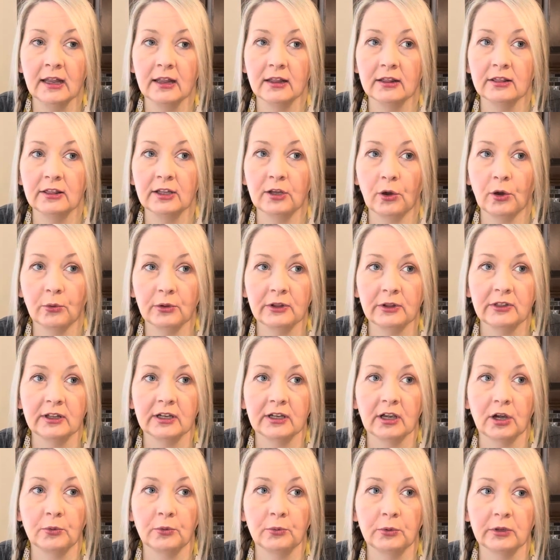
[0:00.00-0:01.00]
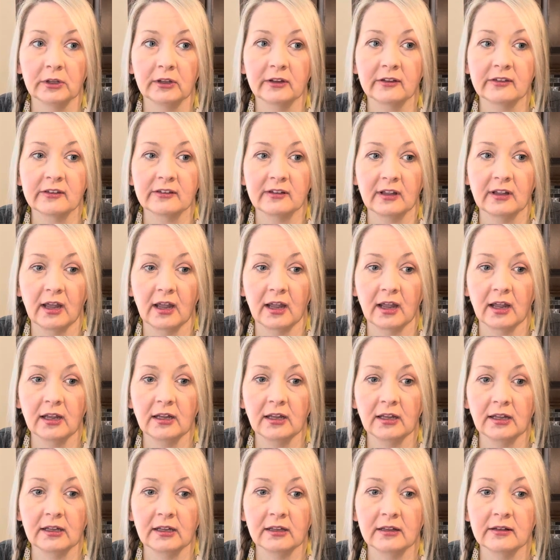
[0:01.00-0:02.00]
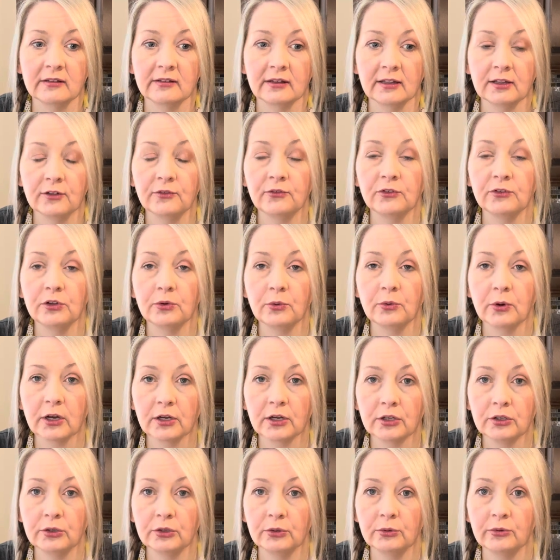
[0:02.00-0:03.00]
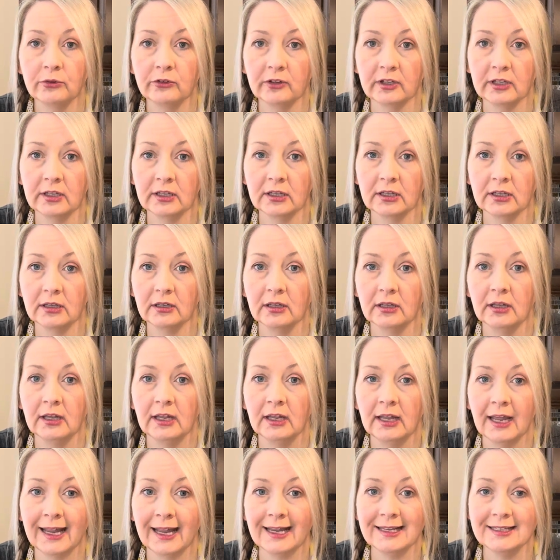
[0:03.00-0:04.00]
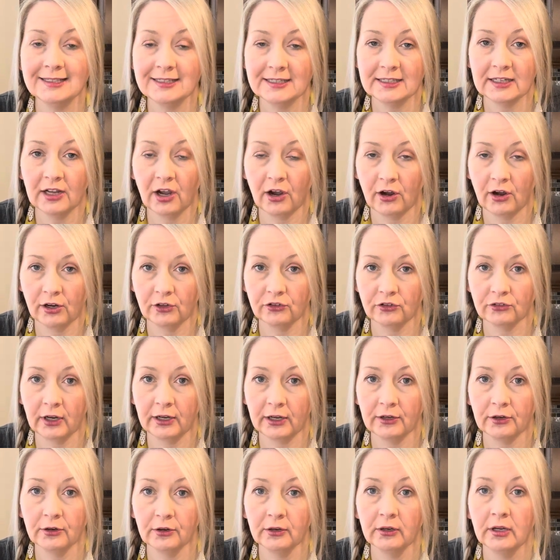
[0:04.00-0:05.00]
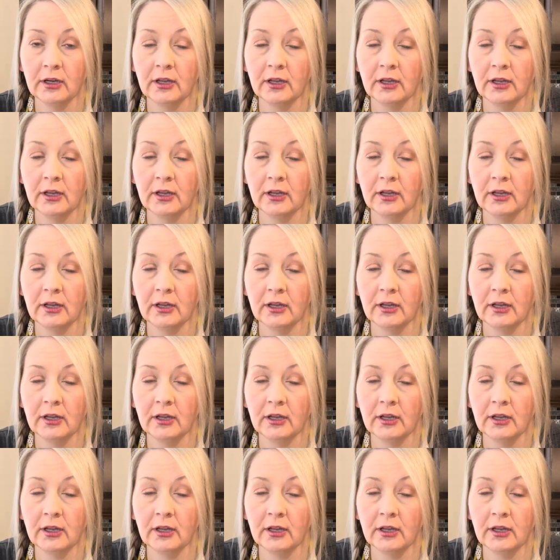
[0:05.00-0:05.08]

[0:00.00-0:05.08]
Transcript: The only thing I will say is if you are using a dehydrator,